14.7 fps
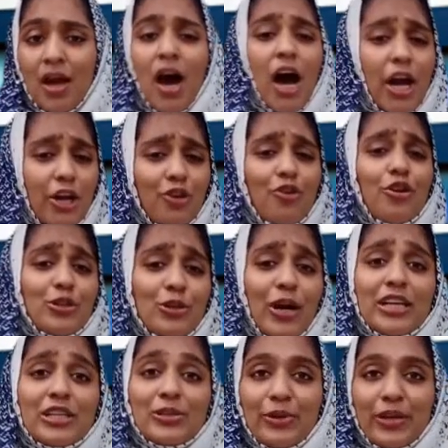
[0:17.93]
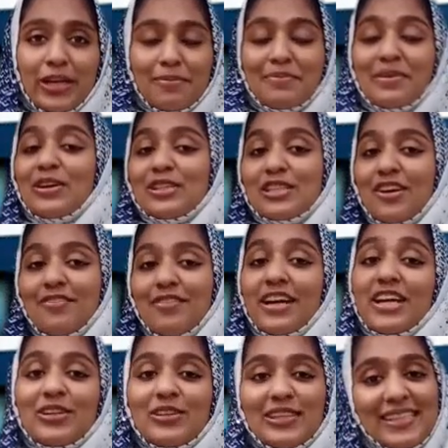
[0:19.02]
I know you are doing because you are
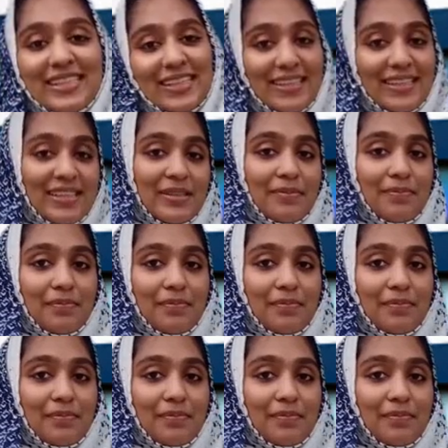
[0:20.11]
very good children.